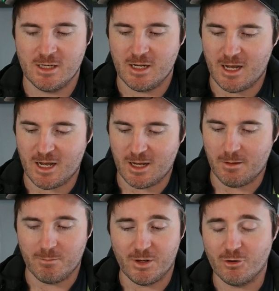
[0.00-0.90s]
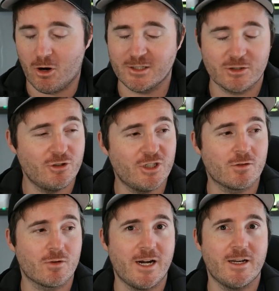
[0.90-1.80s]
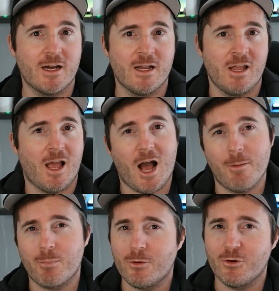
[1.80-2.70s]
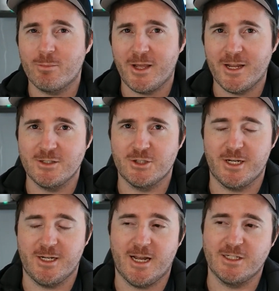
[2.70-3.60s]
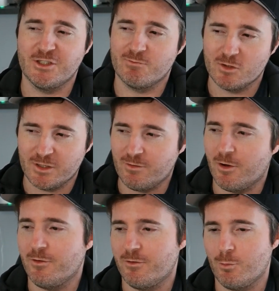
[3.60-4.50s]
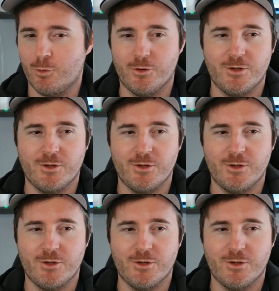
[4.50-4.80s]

um, an ISO generator upload your PNG, and generally those would